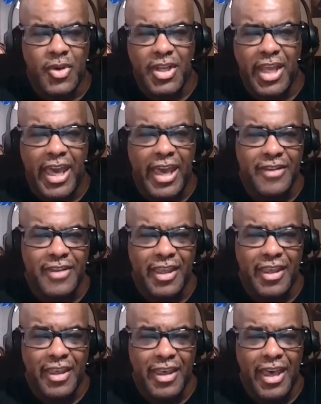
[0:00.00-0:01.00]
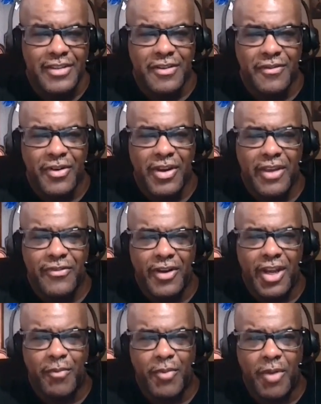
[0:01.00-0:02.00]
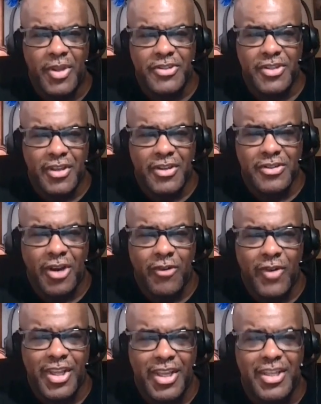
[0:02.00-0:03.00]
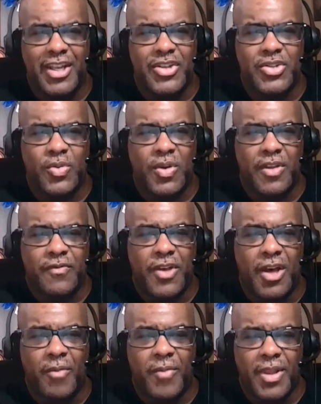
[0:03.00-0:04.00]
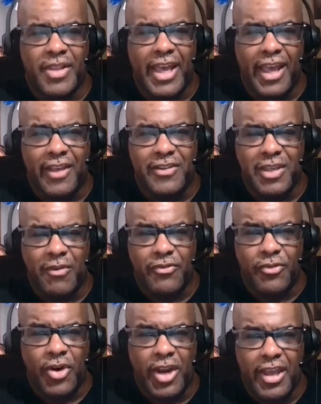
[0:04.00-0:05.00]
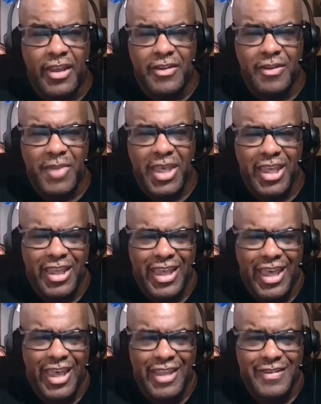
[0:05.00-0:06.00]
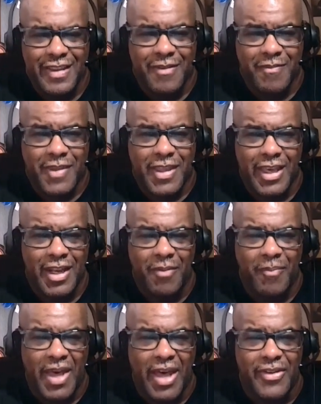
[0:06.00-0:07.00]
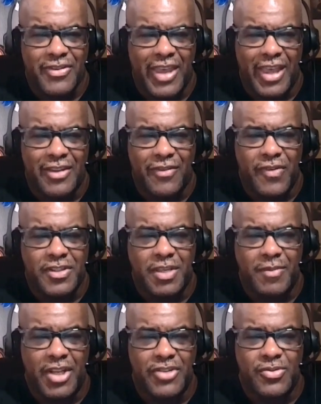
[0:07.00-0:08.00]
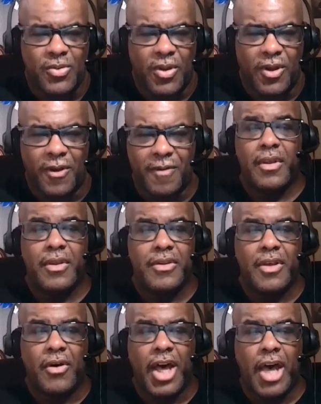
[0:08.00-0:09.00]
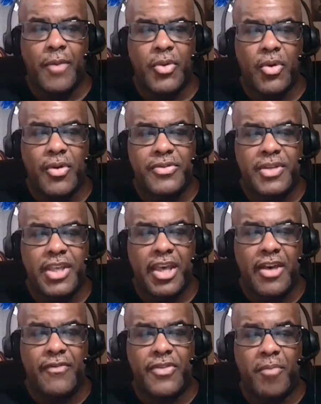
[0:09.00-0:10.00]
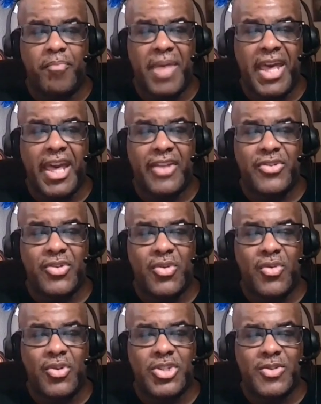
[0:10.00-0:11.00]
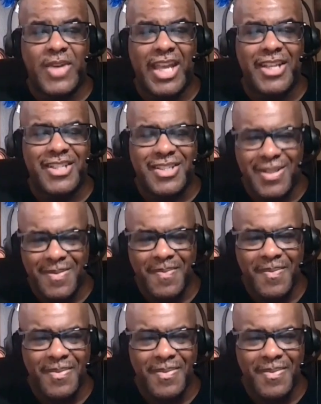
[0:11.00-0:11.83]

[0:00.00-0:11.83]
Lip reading: acting, and some very funny moments. So I really did enjoy the film. Like I said before, to me, it's kind of about 10 to 15 minutes too long. So I'm going to give The Meg 2 Trench